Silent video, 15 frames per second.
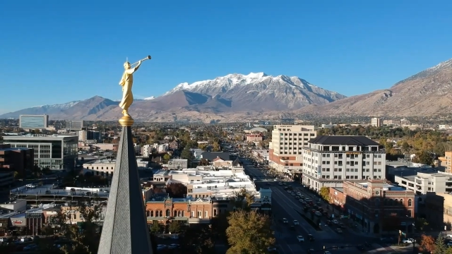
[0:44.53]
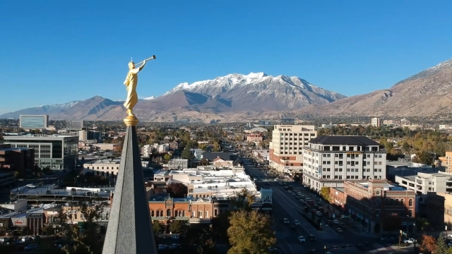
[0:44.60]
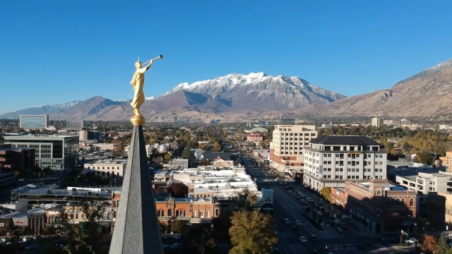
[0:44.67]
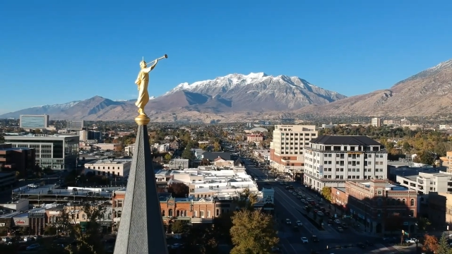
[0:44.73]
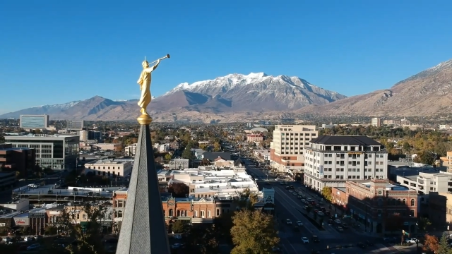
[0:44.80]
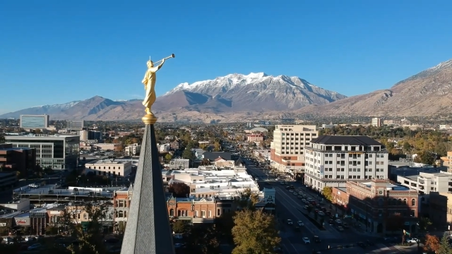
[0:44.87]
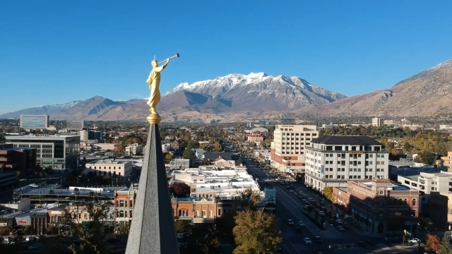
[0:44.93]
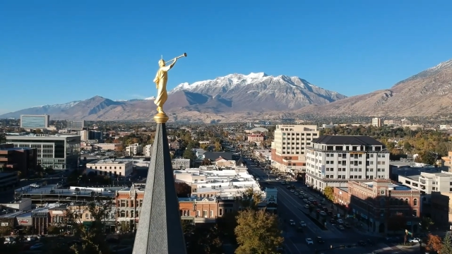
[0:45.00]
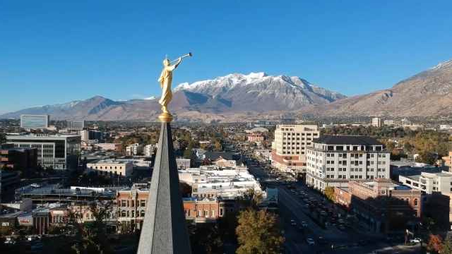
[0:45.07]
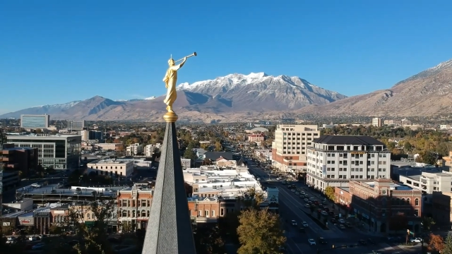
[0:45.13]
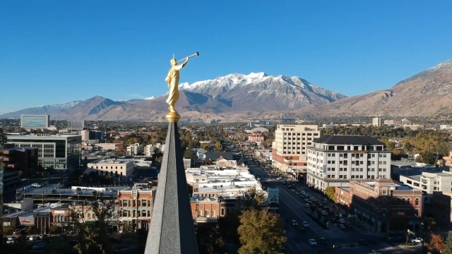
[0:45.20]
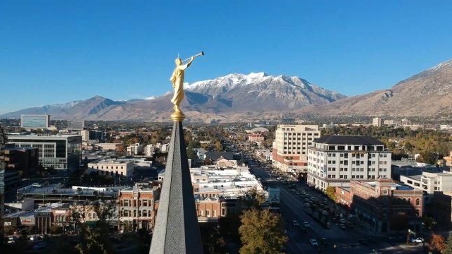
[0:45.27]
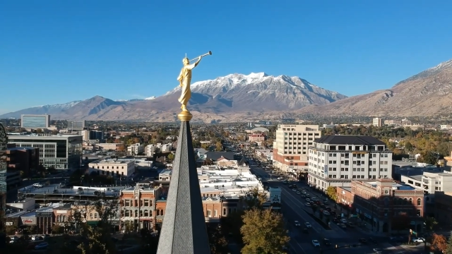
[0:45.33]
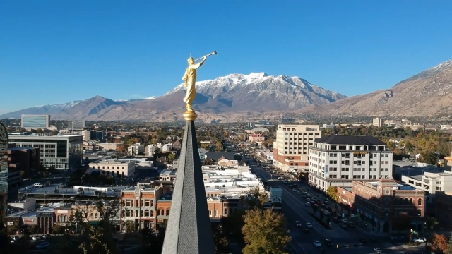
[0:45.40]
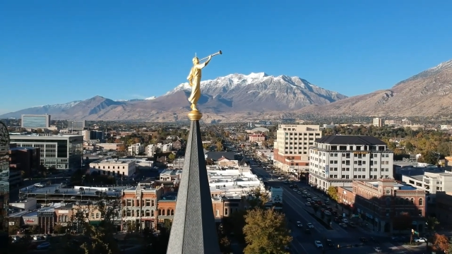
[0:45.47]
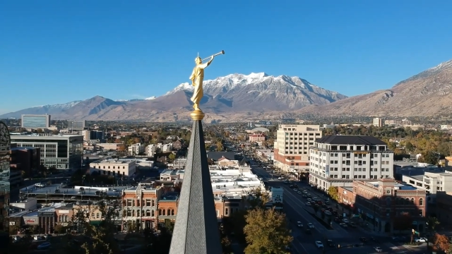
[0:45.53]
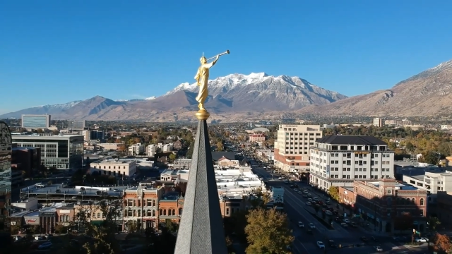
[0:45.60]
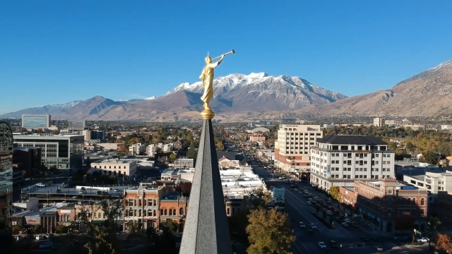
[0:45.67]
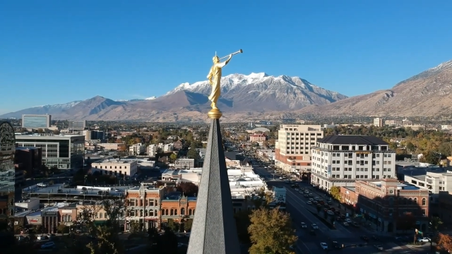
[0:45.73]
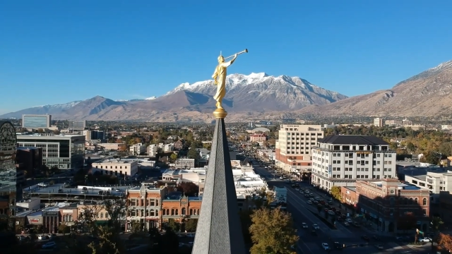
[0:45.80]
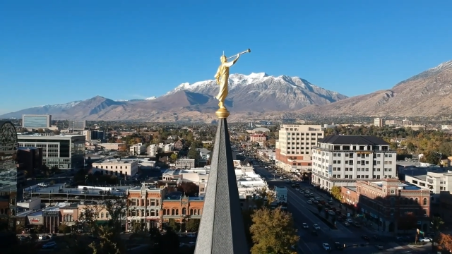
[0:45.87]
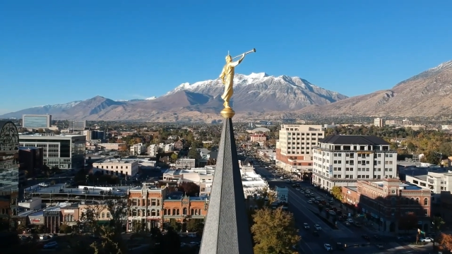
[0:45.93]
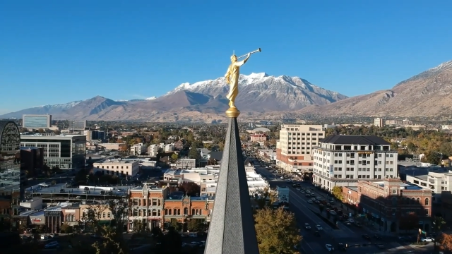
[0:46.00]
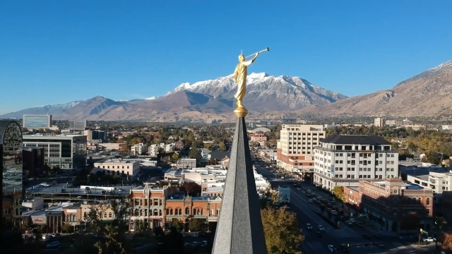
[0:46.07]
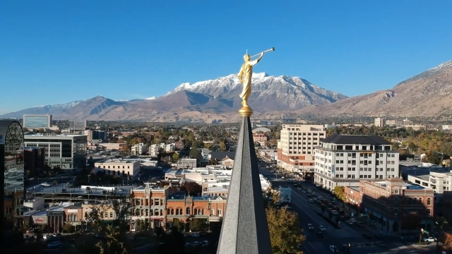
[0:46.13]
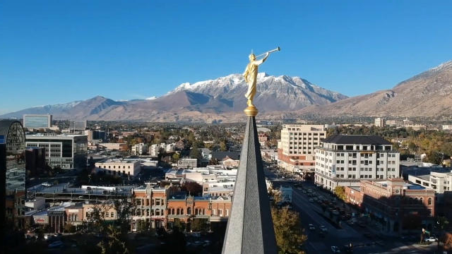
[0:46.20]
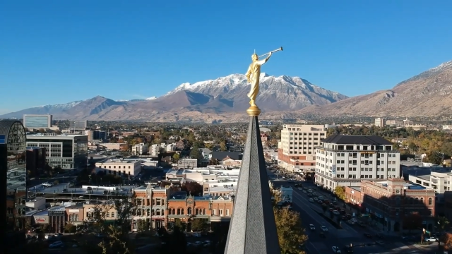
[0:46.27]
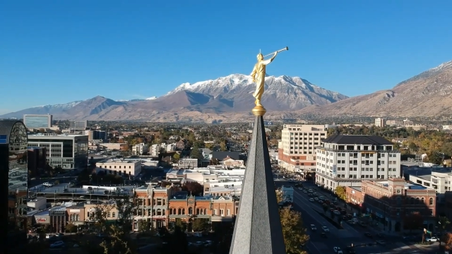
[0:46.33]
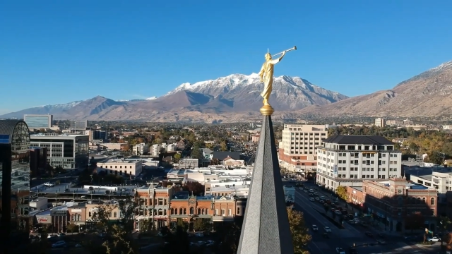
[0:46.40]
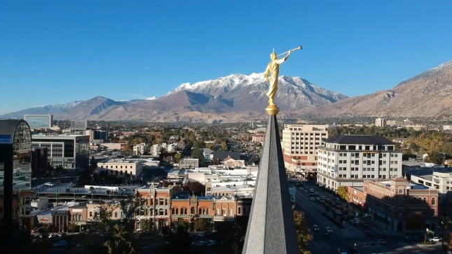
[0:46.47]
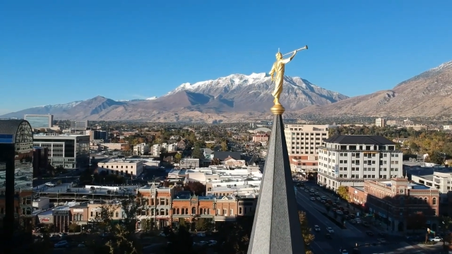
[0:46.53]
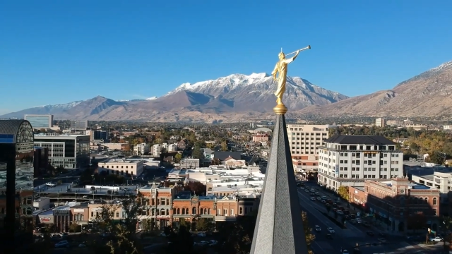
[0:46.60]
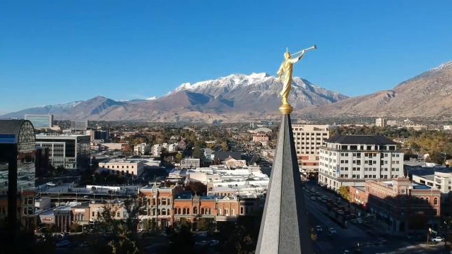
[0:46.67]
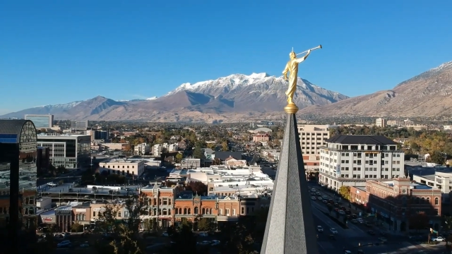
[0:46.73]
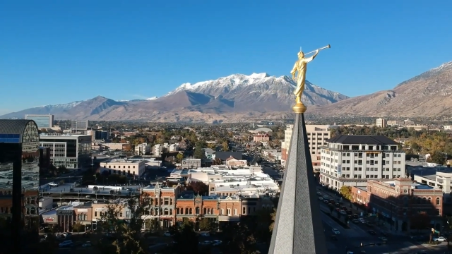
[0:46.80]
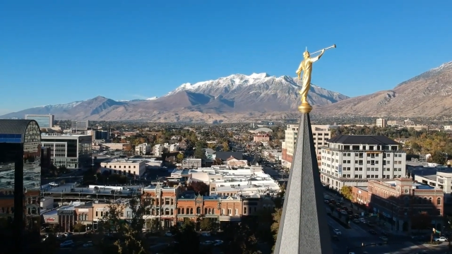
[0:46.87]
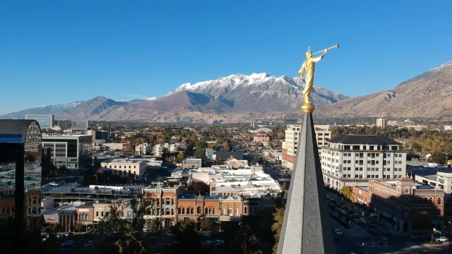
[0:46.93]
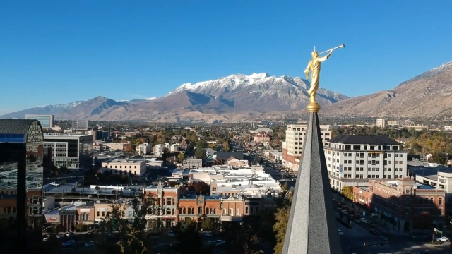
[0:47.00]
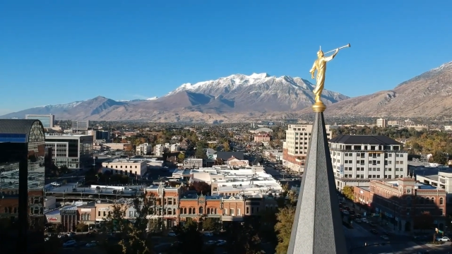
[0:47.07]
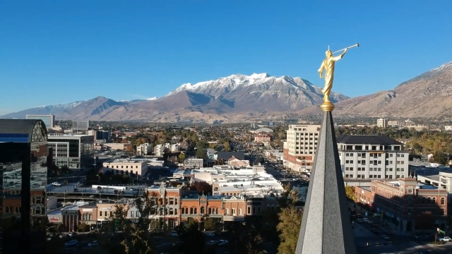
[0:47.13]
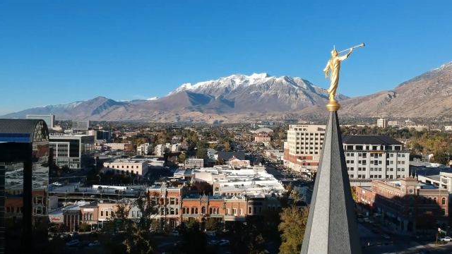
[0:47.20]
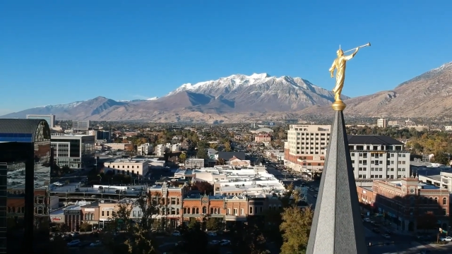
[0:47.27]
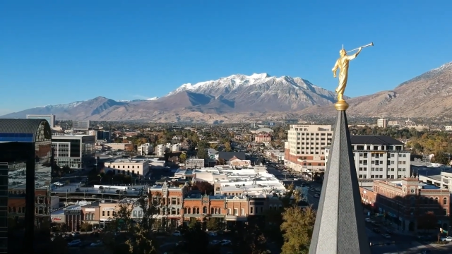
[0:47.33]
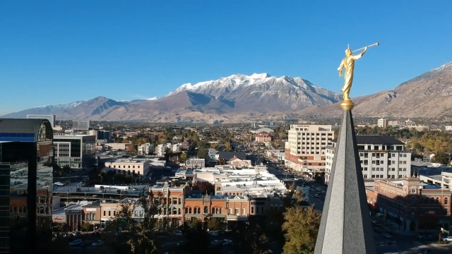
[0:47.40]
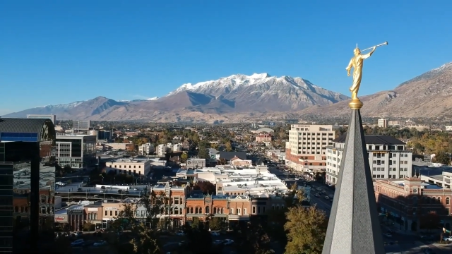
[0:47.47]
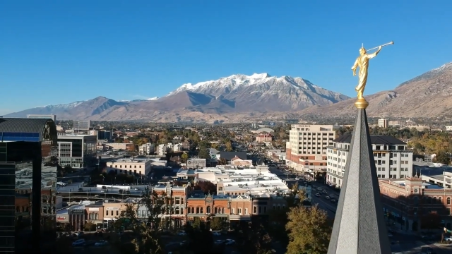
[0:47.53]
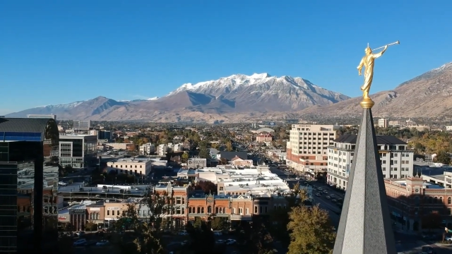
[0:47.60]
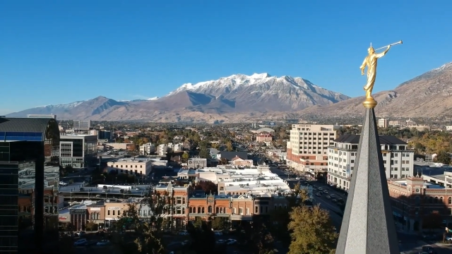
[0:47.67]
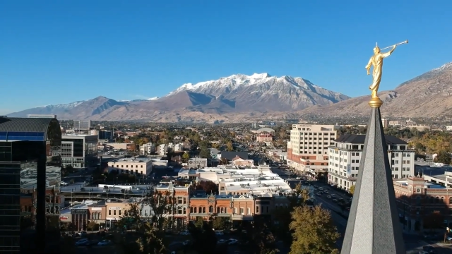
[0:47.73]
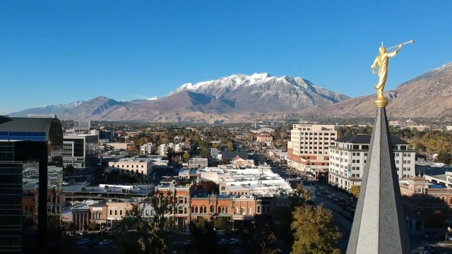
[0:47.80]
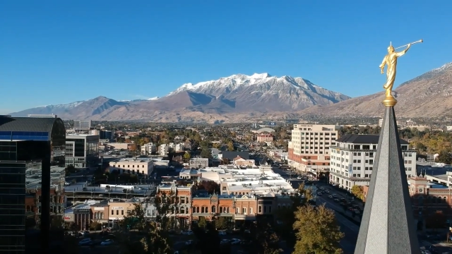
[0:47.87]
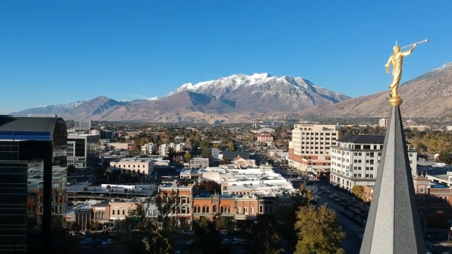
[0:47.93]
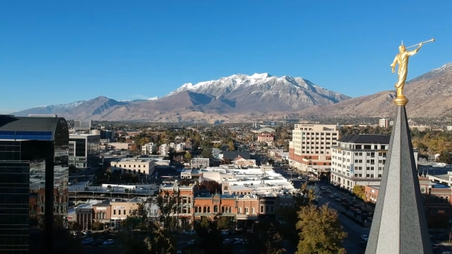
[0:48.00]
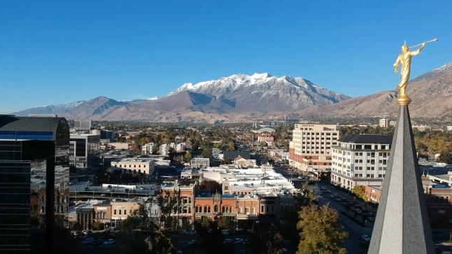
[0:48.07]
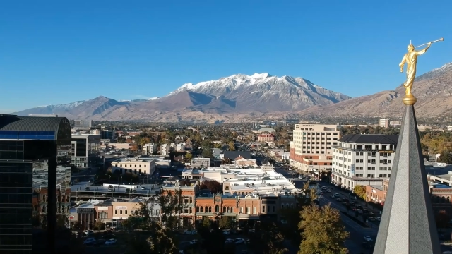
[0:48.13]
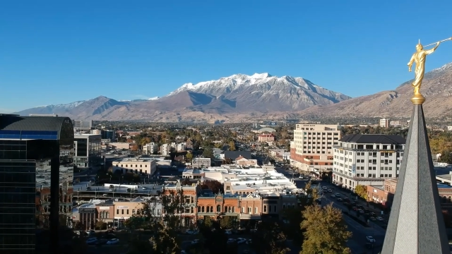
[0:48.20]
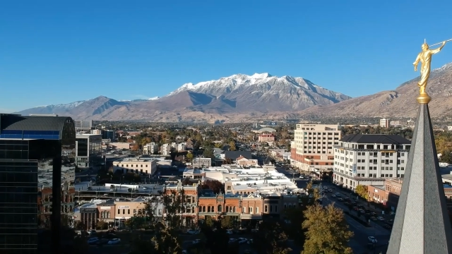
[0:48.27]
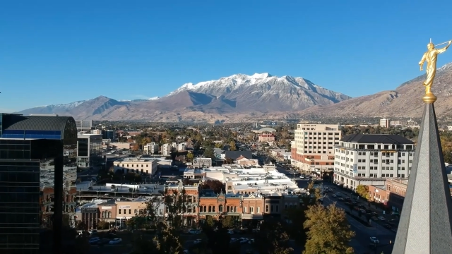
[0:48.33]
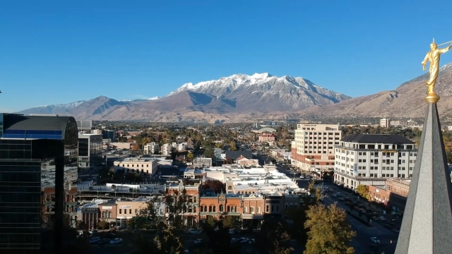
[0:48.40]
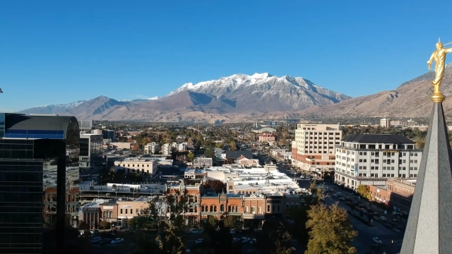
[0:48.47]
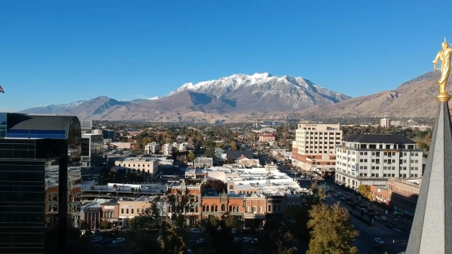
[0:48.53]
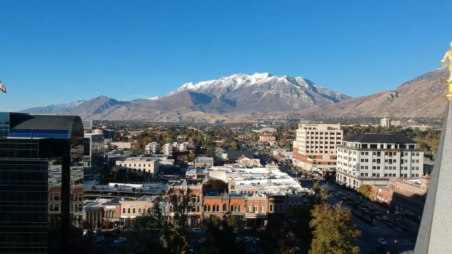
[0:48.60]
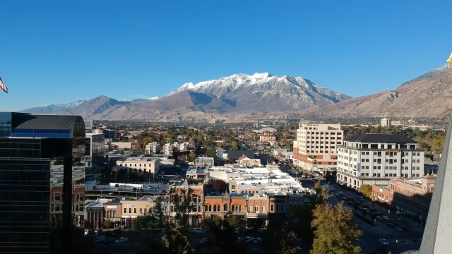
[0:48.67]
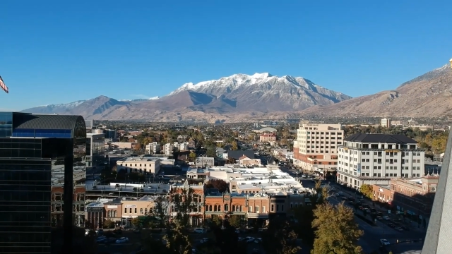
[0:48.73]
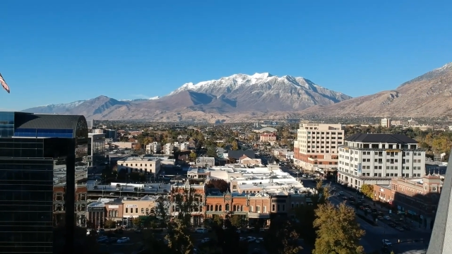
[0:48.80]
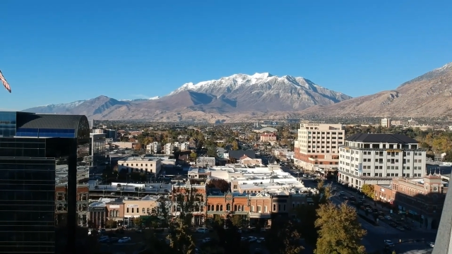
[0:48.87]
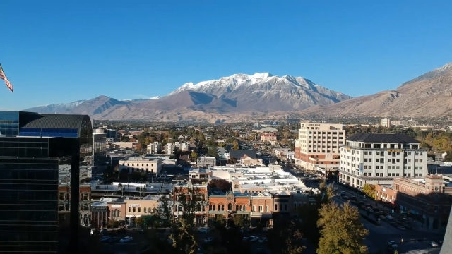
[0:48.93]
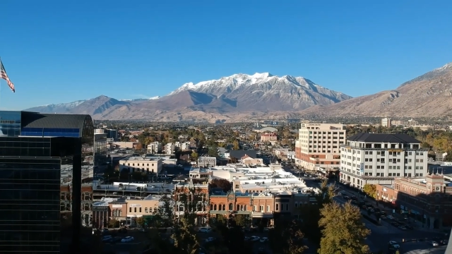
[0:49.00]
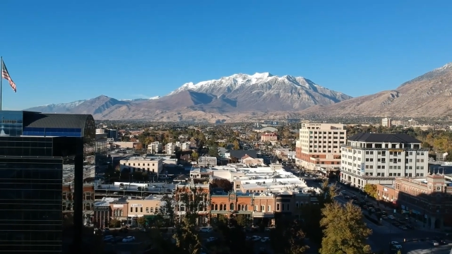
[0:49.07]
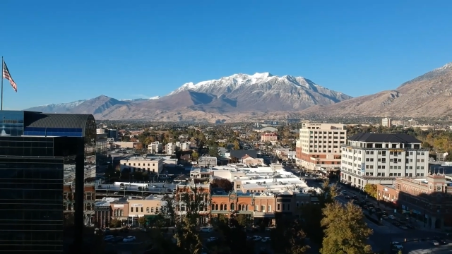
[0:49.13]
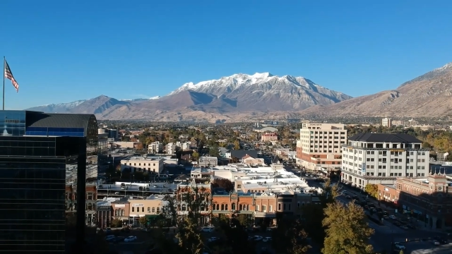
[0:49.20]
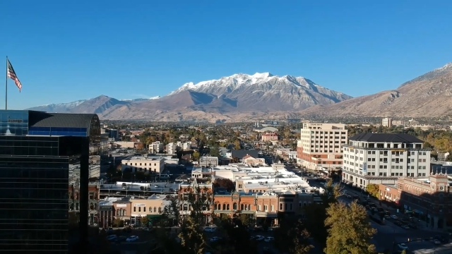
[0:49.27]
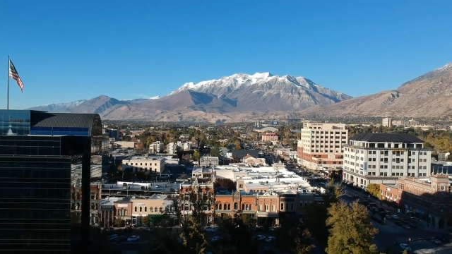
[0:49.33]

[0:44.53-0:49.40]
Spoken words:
(no speaker visible)